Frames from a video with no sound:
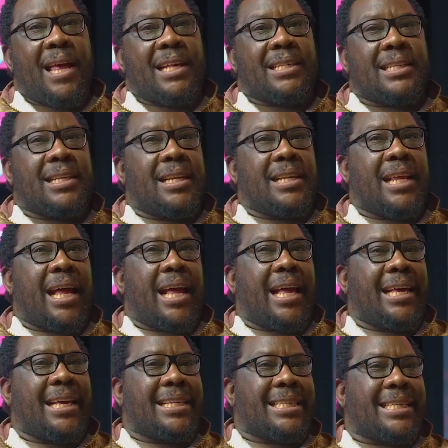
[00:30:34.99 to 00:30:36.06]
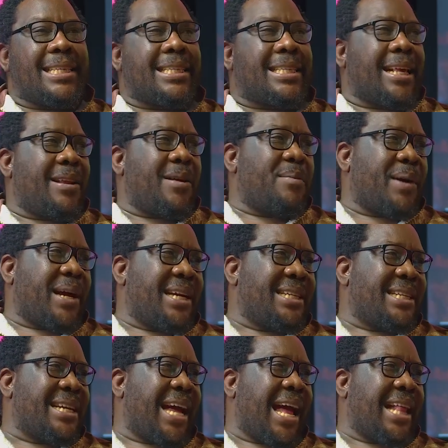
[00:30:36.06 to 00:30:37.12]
seeing the ANC celebrating